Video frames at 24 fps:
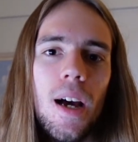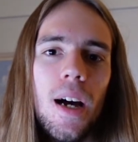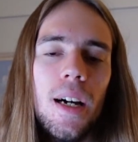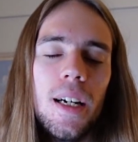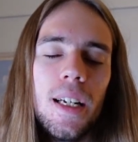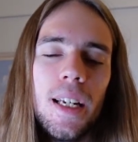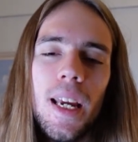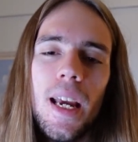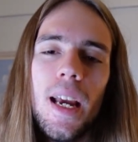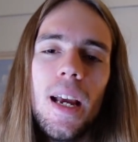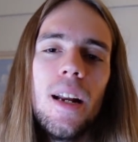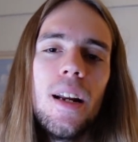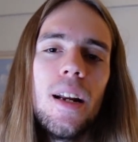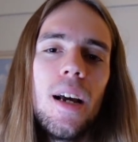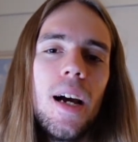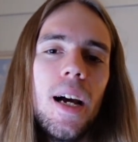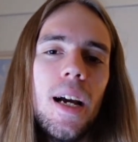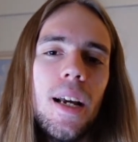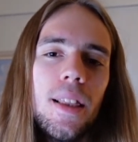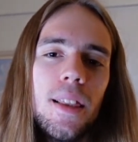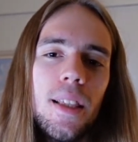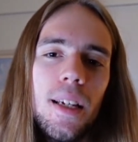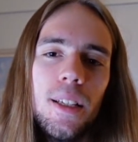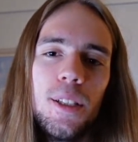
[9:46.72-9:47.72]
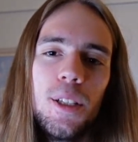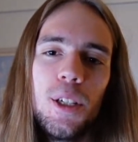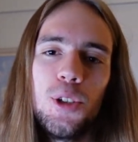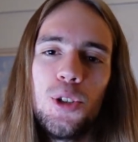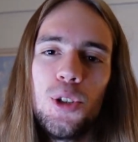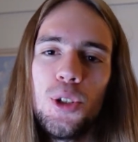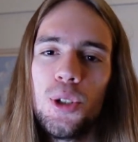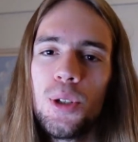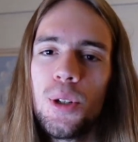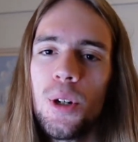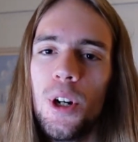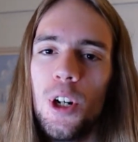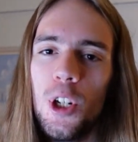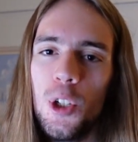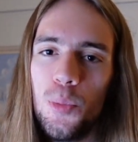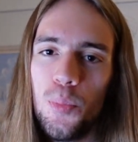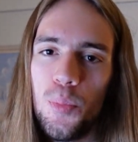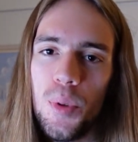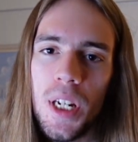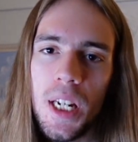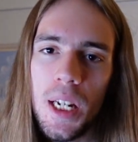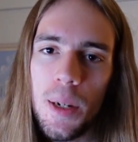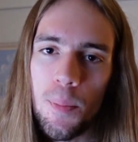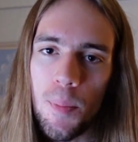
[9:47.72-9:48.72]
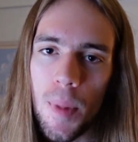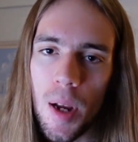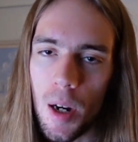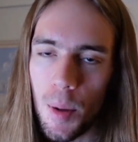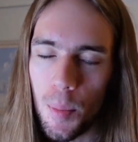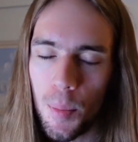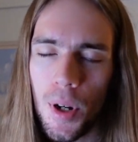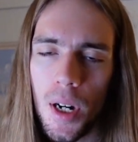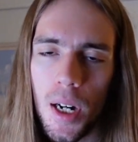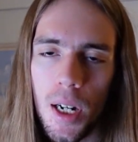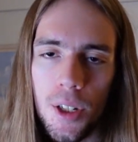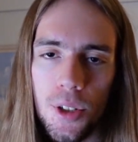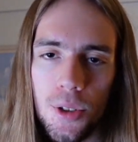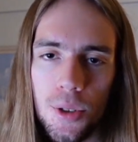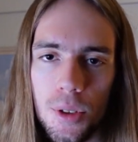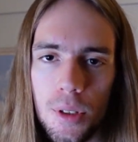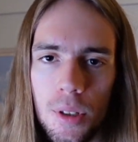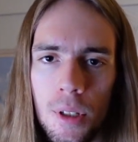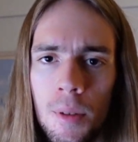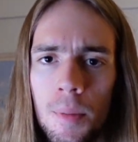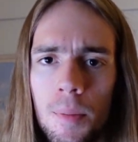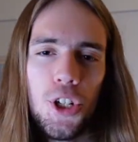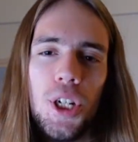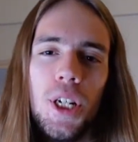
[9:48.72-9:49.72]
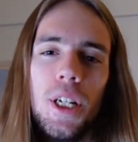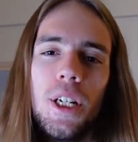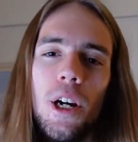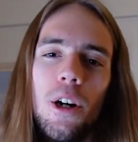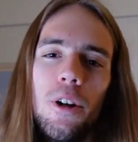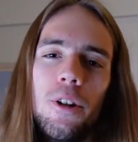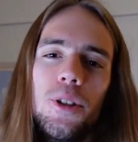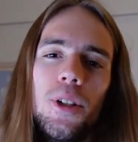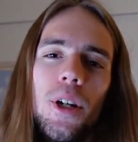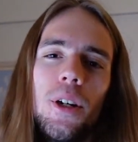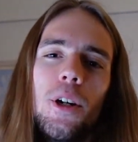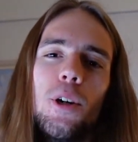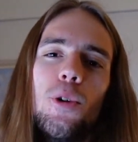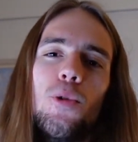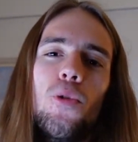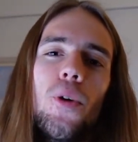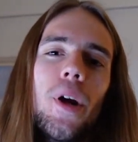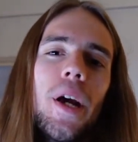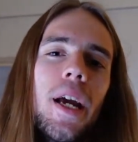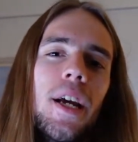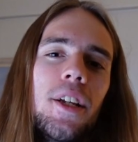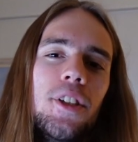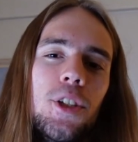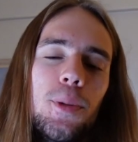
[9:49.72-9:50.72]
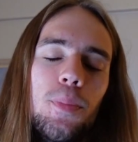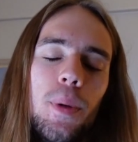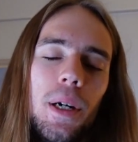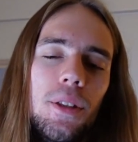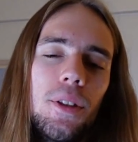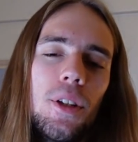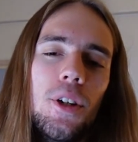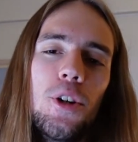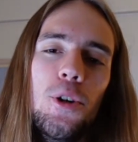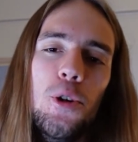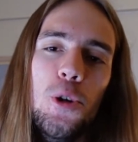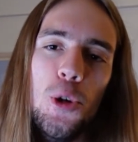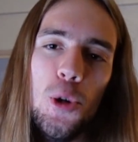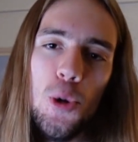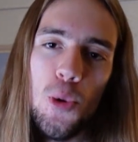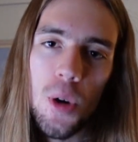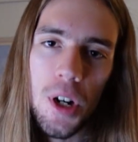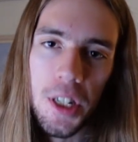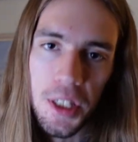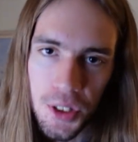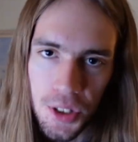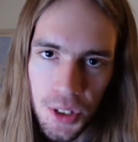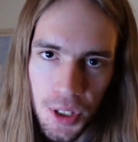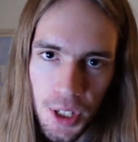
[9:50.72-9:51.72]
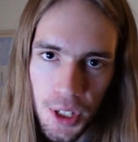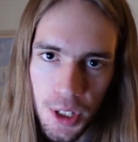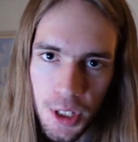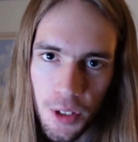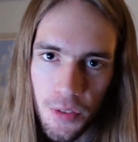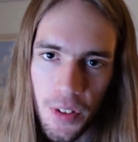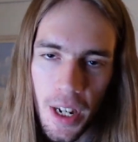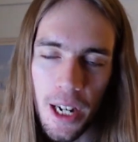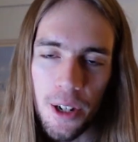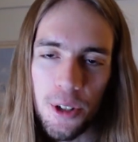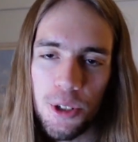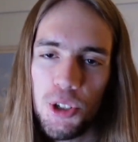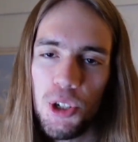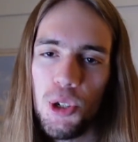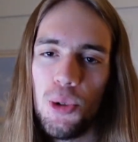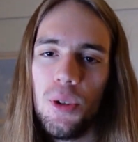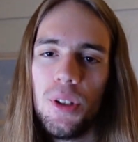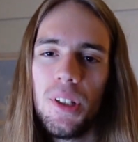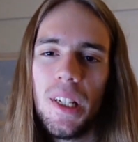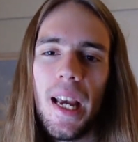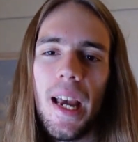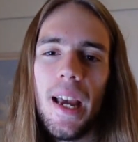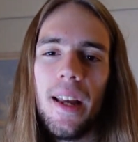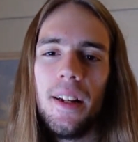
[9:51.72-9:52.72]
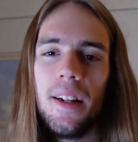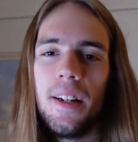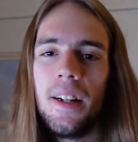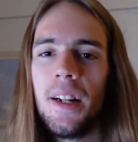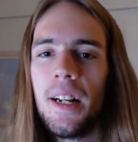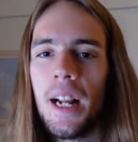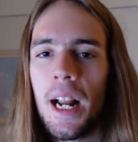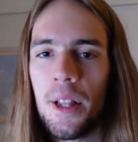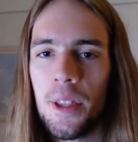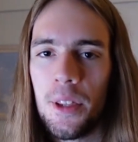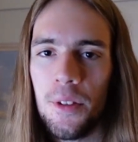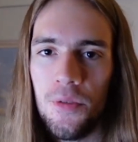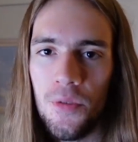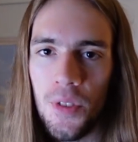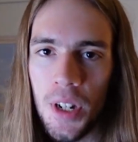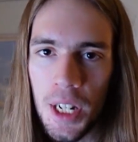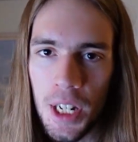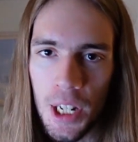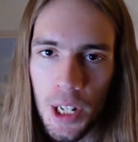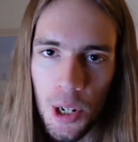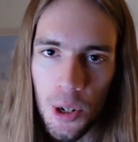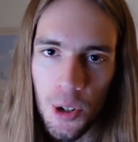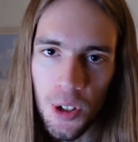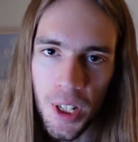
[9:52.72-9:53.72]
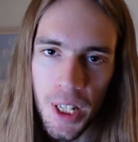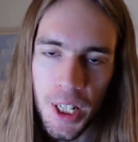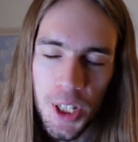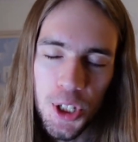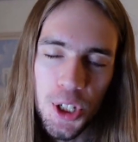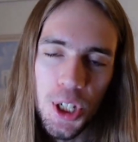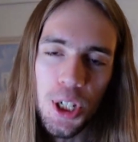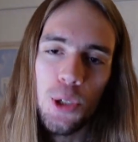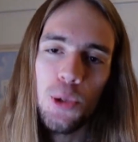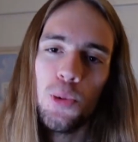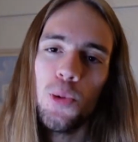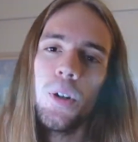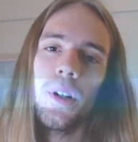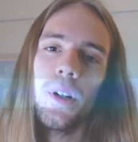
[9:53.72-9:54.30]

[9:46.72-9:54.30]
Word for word: Again, I think that's just called being menopausal. She goes on a rant about the nuances of how she was edited out of the video, like she's